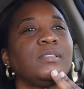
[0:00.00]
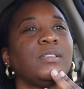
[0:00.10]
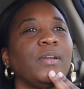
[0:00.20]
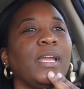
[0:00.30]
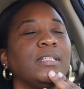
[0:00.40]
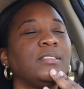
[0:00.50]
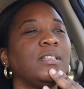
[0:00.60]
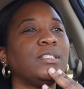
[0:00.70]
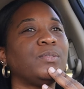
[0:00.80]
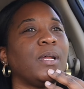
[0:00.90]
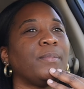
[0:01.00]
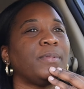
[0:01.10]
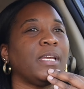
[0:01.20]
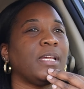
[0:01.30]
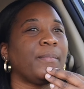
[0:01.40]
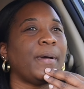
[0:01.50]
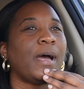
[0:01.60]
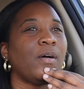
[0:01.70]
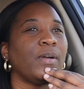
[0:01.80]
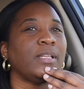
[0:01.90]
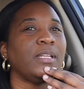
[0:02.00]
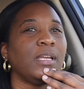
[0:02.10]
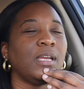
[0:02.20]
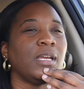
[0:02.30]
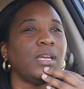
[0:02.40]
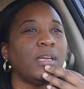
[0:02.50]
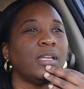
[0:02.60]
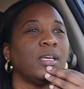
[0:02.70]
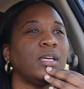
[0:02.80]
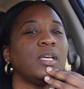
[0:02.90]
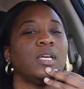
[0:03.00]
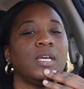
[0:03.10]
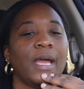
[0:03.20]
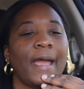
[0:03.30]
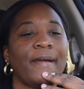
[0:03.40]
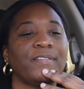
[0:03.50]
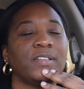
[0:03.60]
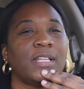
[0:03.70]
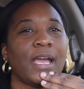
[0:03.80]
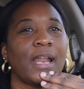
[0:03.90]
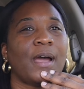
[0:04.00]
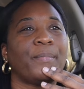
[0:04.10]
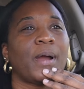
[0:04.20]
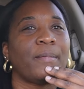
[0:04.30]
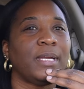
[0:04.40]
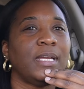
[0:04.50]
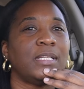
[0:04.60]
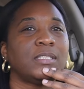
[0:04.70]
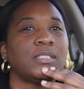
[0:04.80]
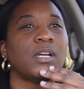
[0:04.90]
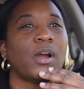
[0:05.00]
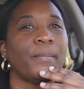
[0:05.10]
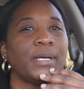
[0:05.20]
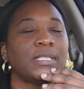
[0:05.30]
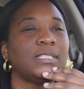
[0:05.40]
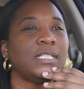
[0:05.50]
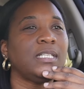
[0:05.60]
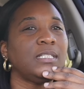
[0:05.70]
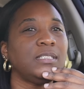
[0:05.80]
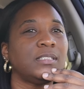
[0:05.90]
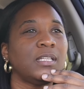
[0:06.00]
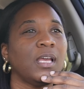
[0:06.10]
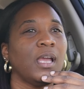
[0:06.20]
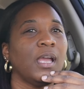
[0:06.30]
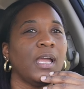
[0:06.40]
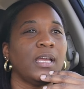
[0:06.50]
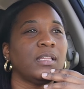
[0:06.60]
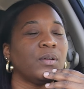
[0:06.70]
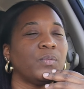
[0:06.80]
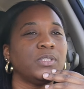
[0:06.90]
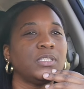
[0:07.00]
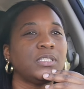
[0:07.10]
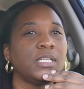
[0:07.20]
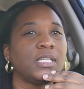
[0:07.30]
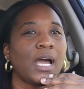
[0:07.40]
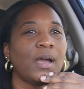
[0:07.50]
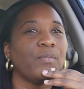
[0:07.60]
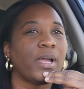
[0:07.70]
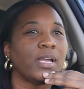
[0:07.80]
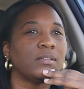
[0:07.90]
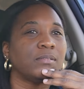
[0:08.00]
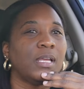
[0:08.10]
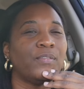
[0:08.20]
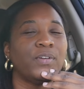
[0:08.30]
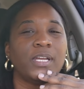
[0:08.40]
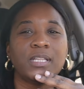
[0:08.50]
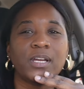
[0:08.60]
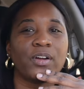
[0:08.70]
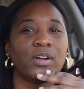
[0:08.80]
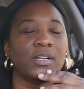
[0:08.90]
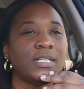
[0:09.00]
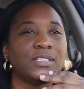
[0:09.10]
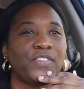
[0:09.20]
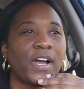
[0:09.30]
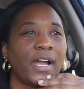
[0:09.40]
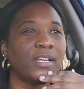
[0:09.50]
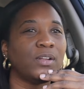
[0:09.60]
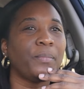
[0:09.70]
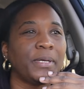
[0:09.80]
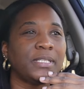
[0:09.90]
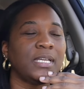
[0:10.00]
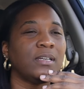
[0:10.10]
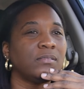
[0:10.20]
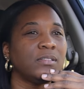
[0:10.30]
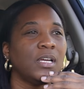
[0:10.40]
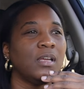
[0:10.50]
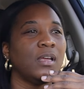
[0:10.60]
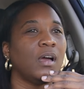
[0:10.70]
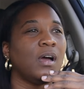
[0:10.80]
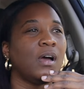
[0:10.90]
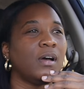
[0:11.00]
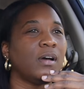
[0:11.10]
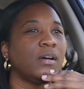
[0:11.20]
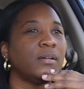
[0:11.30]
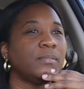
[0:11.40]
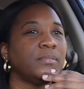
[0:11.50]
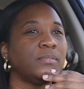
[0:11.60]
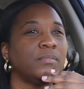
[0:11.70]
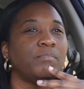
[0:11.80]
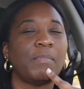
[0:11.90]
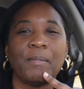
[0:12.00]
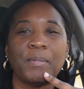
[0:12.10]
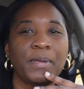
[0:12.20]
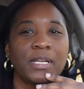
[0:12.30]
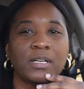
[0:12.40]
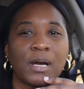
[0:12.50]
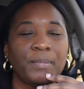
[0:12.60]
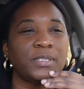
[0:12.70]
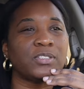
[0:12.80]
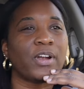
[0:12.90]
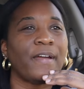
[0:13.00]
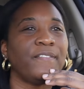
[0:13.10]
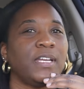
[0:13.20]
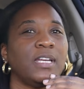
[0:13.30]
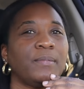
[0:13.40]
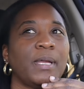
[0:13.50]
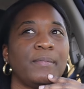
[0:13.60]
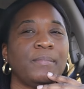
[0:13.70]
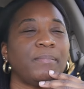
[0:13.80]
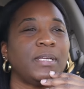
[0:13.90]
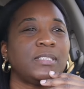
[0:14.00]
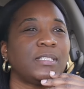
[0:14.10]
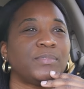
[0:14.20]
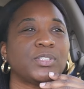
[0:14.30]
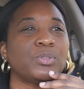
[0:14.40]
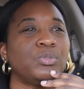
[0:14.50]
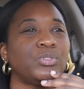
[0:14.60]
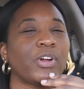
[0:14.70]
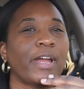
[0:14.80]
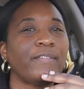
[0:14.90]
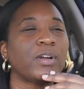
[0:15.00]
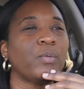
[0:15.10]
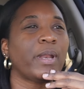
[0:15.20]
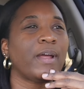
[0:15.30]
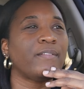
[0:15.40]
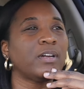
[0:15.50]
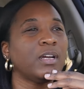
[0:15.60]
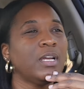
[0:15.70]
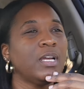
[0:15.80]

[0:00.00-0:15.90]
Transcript: so yeah, so that's what I'm thinking about. And then after that, I'll probably hit the Starbucksies, and then we'll just hit the highway. If we get there early, it's fine. No big deal. Um, maybe beat a couple traffic. Maybe miss some school traffic or whatever